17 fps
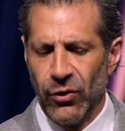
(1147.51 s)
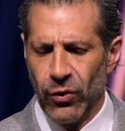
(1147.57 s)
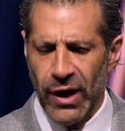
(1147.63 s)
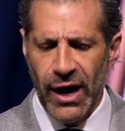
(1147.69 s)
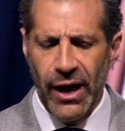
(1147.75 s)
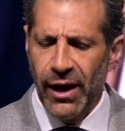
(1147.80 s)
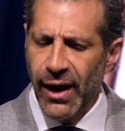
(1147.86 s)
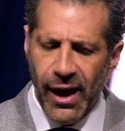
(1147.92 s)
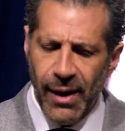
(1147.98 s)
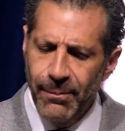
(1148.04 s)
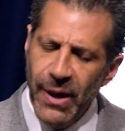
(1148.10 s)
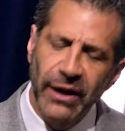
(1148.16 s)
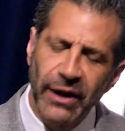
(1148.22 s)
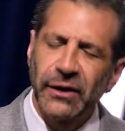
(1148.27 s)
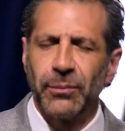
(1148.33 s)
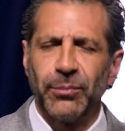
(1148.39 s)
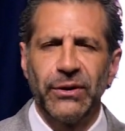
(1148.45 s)
Well, I'm
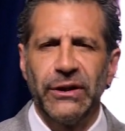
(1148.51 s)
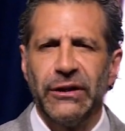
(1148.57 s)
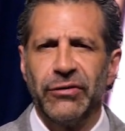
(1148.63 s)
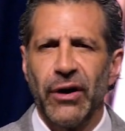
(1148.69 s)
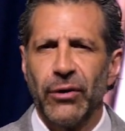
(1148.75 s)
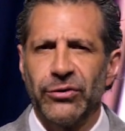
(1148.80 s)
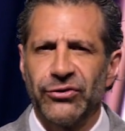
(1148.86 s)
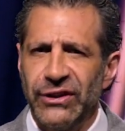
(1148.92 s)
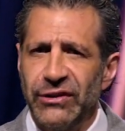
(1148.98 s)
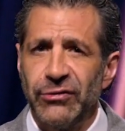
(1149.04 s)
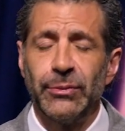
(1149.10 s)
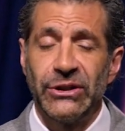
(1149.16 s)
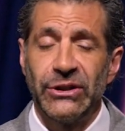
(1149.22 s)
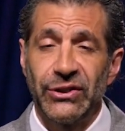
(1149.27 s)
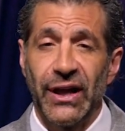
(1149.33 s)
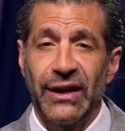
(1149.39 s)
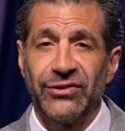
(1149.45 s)
not going to believe I receive
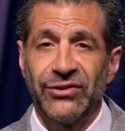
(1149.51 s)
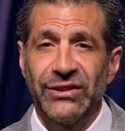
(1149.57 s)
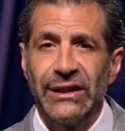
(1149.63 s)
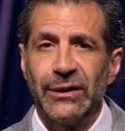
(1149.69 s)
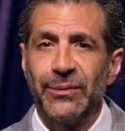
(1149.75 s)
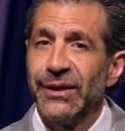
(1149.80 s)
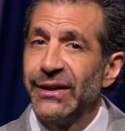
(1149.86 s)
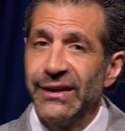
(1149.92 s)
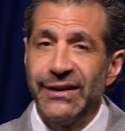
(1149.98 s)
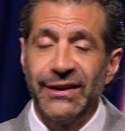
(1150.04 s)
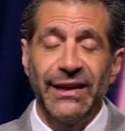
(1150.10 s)
him until I see him.